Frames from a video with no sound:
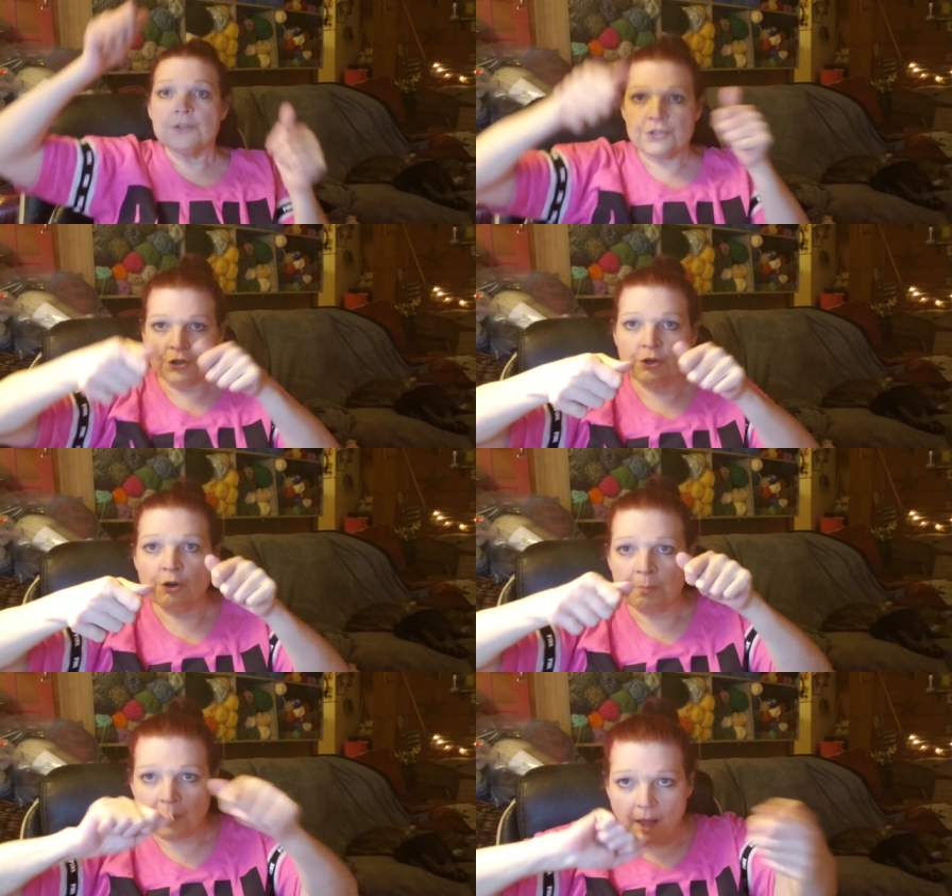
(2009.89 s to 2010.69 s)

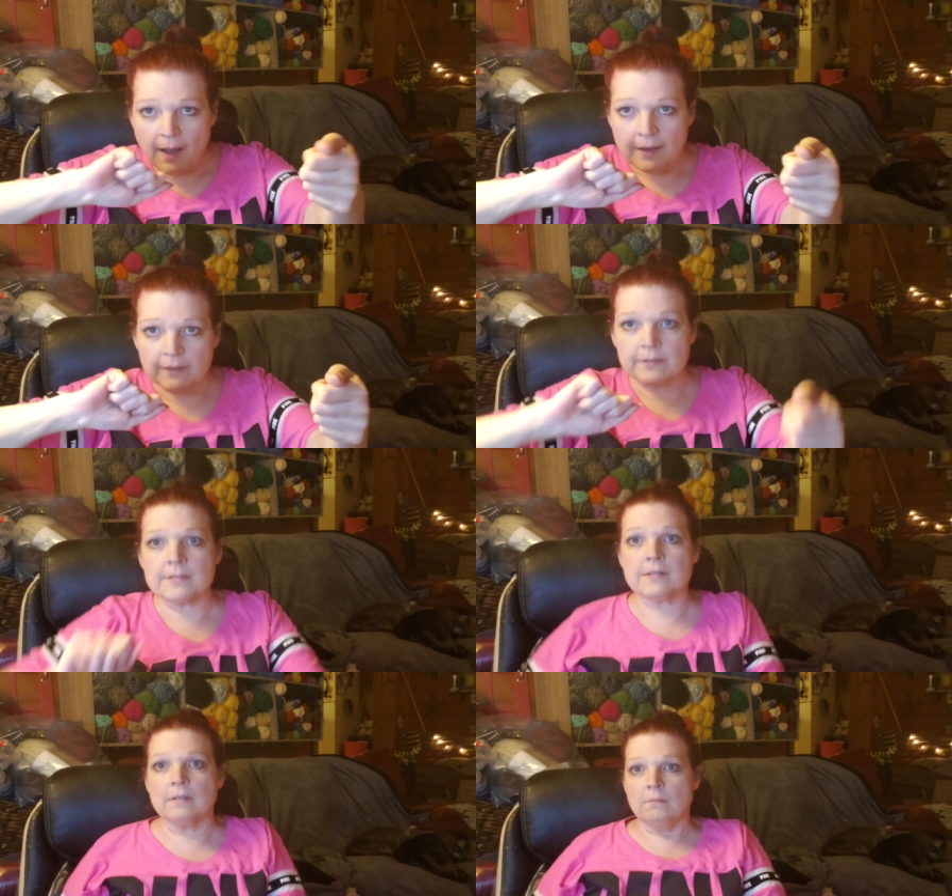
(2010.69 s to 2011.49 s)
Two
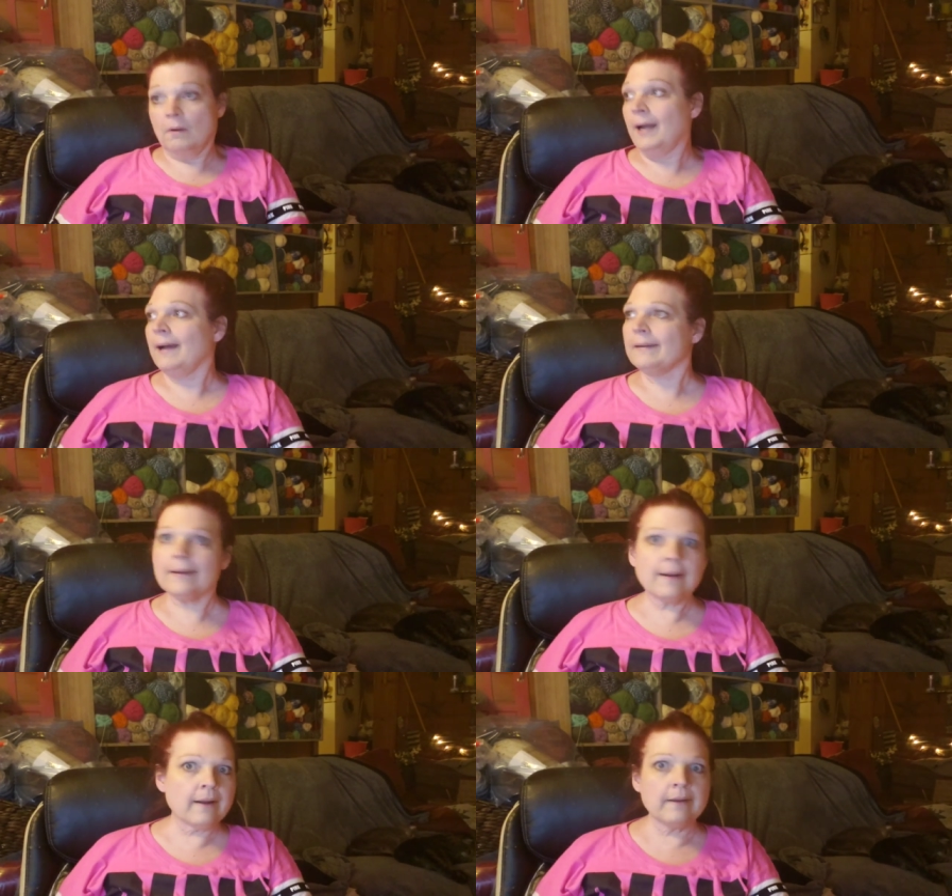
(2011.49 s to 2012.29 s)
pliers. Well, how
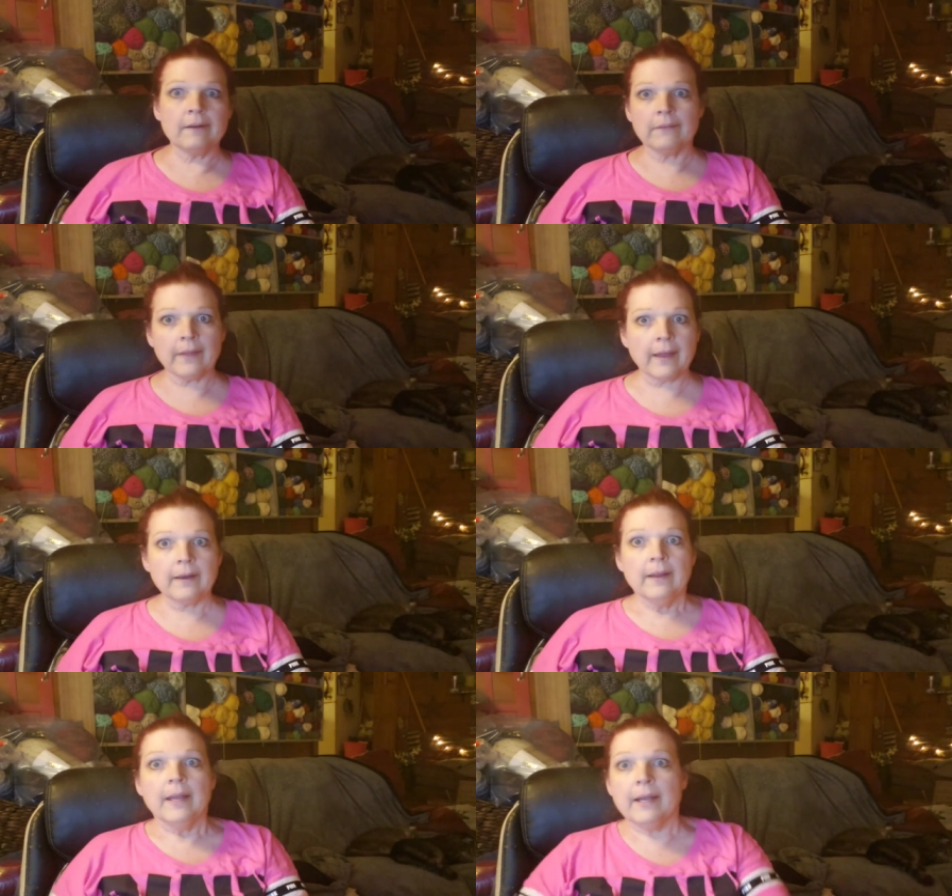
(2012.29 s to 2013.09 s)
did I know that?
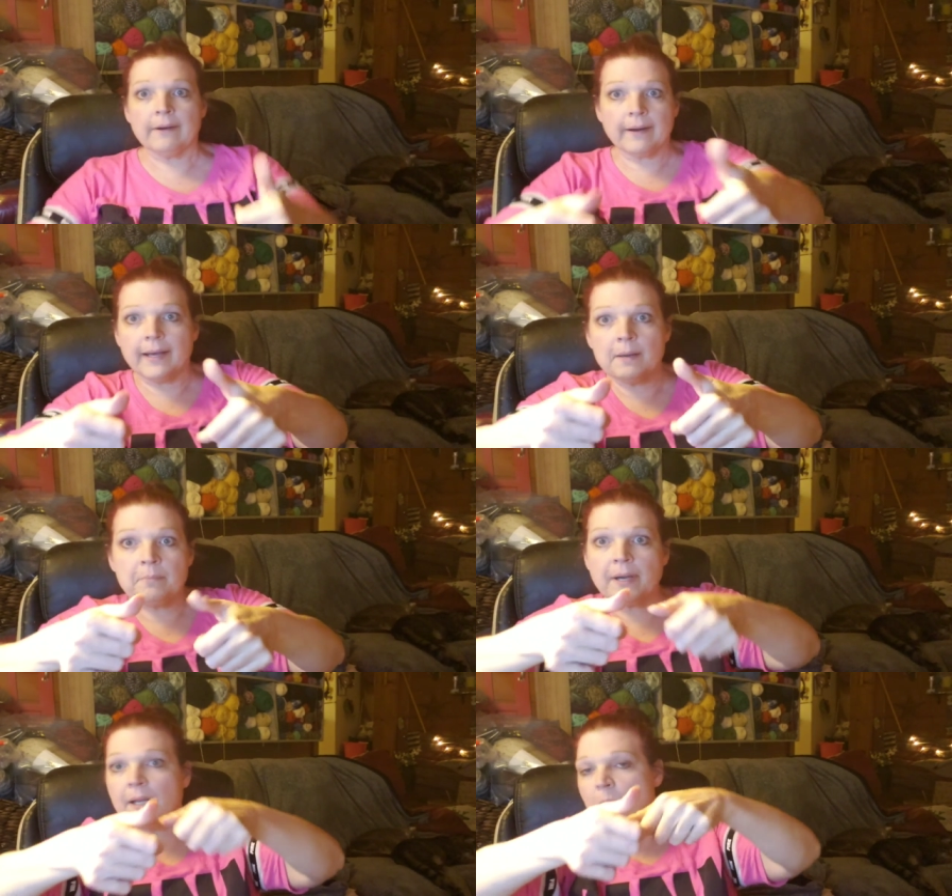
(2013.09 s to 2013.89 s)
Here I am
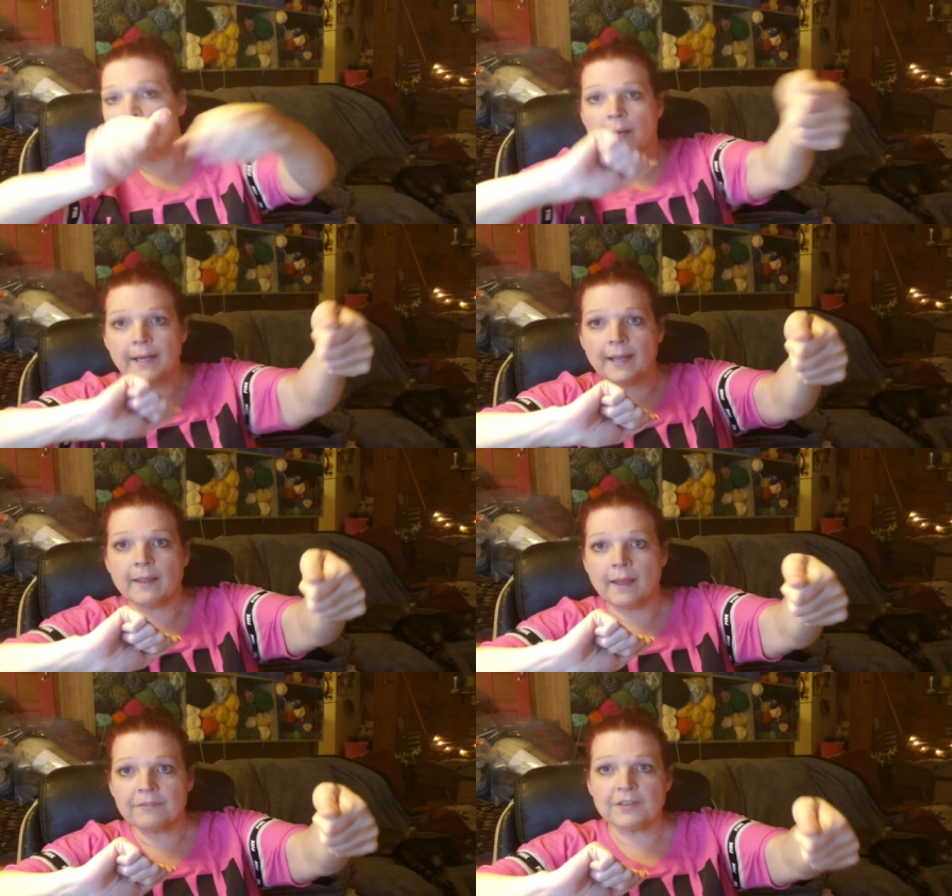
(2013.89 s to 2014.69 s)
breaking one
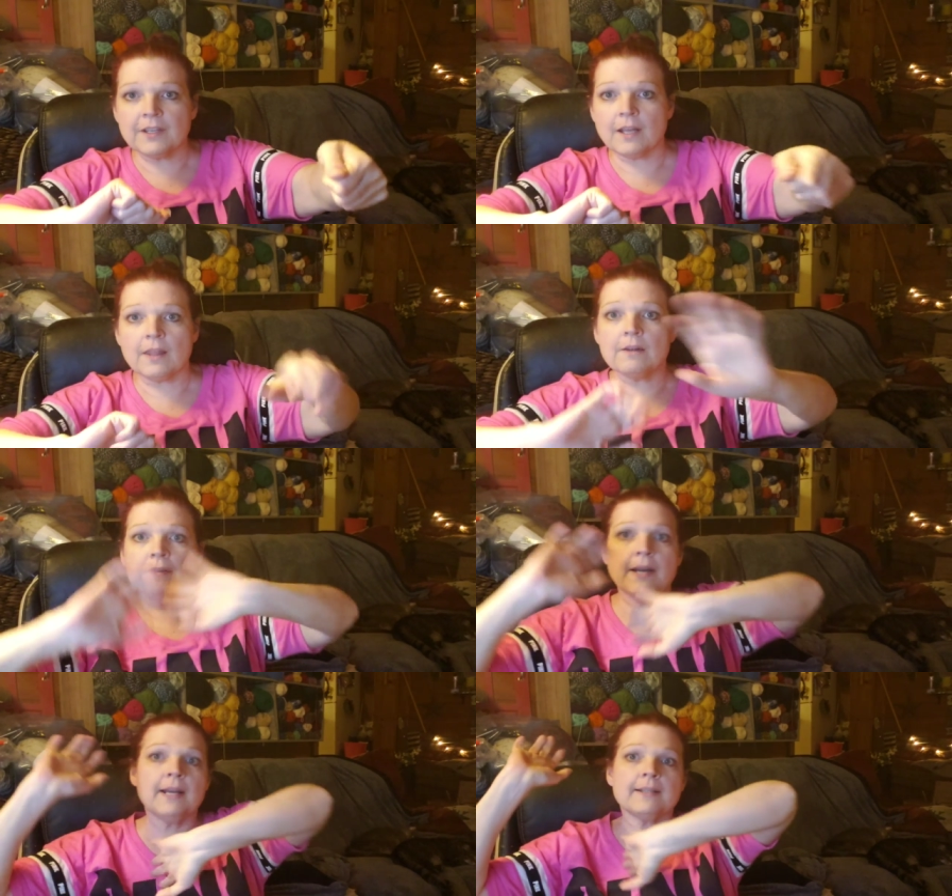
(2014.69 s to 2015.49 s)
nail after the other,
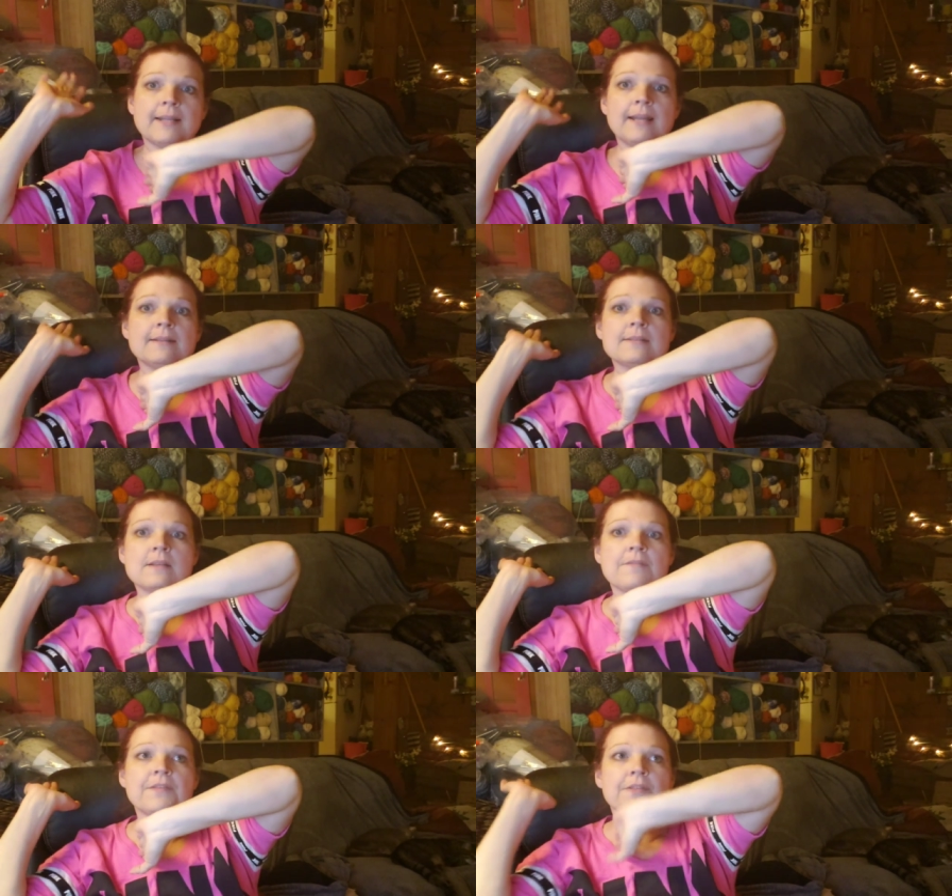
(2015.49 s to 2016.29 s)
ready to take the
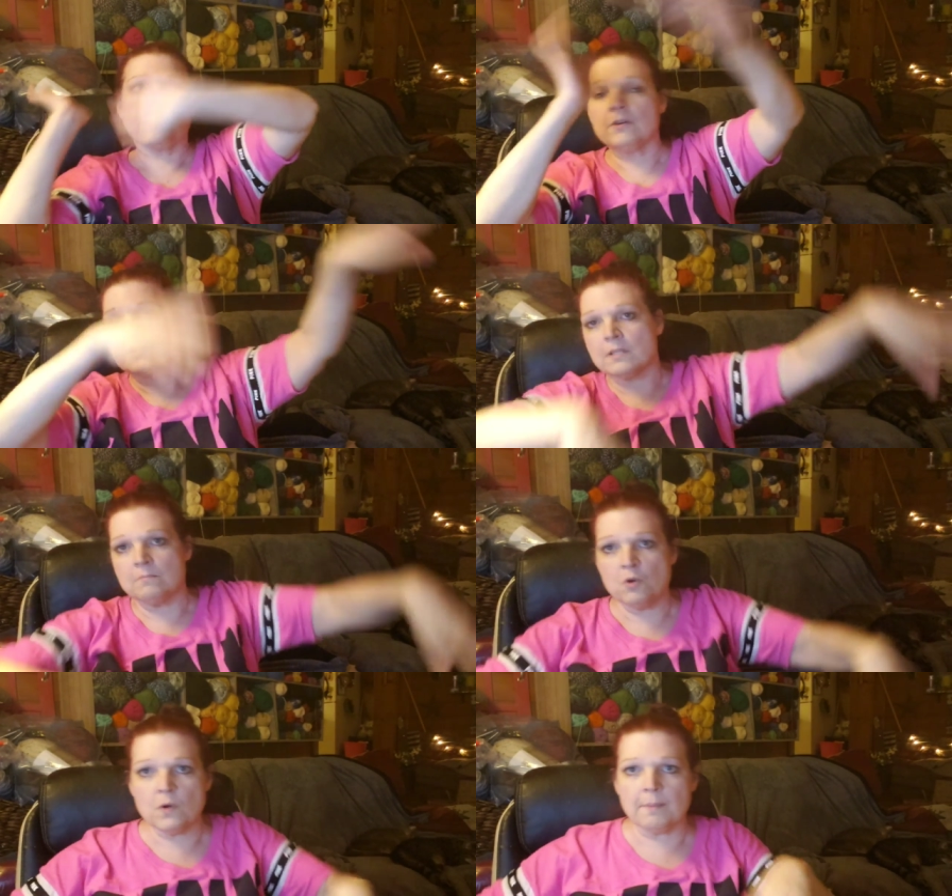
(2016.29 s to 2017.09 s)
stuff and throw it to the
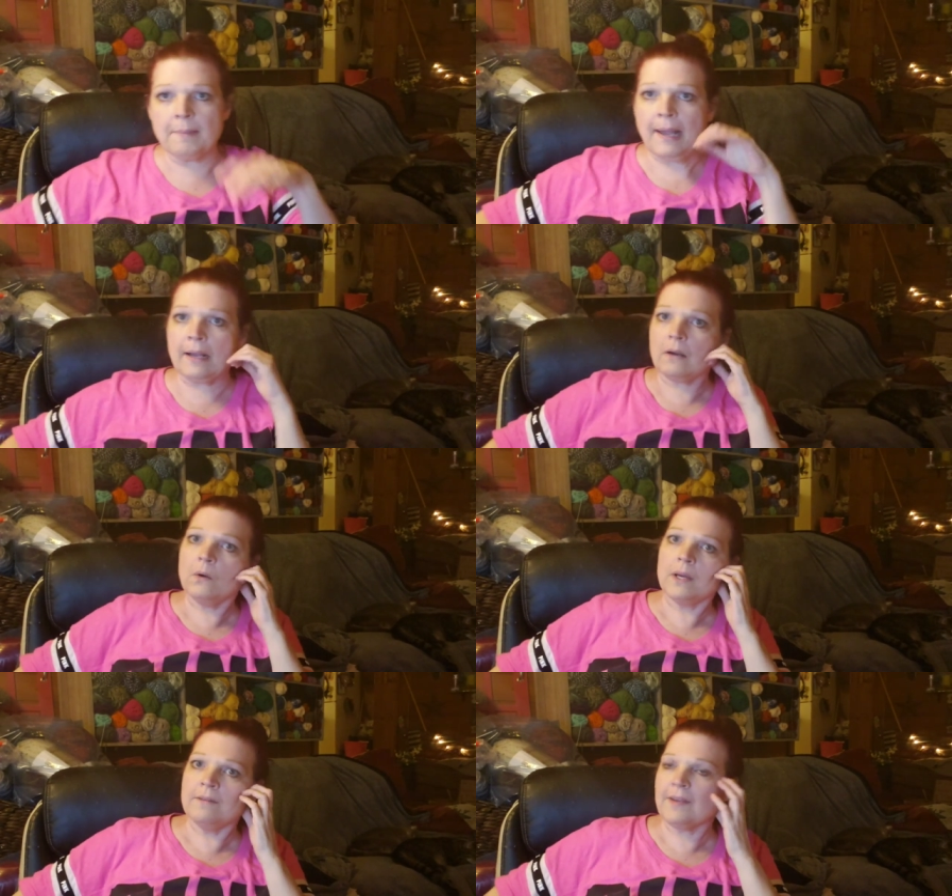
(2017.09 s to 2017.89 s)
moon and back.
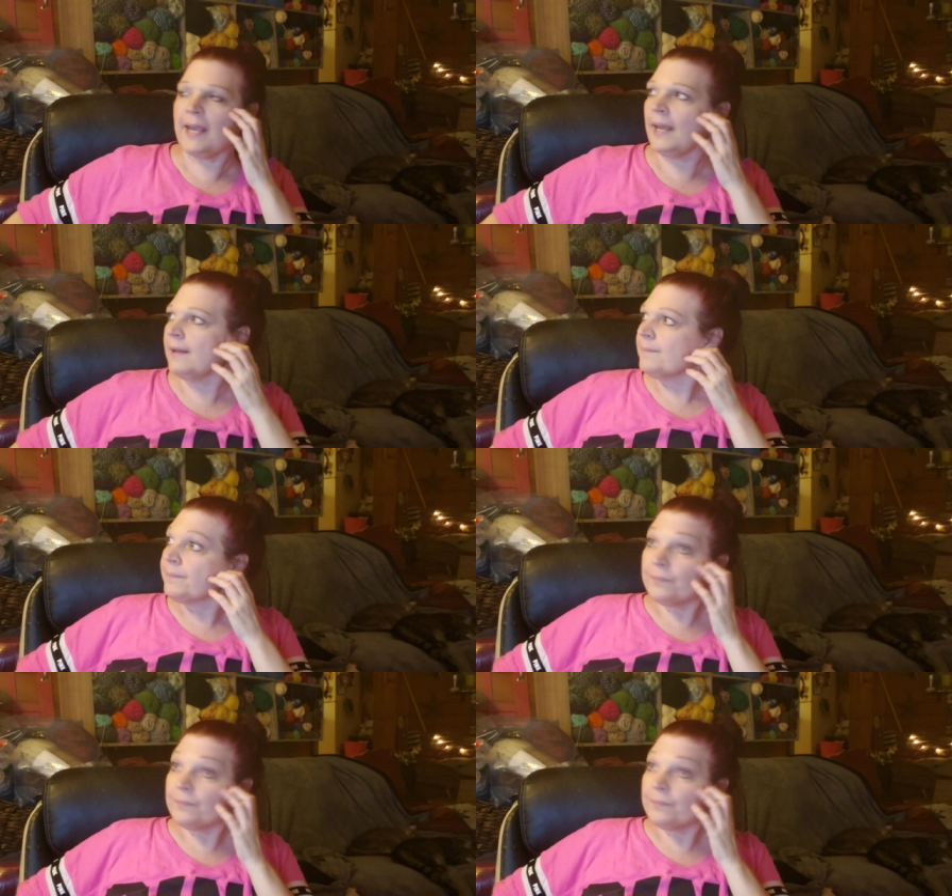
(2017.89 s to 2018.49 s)
Oy vey.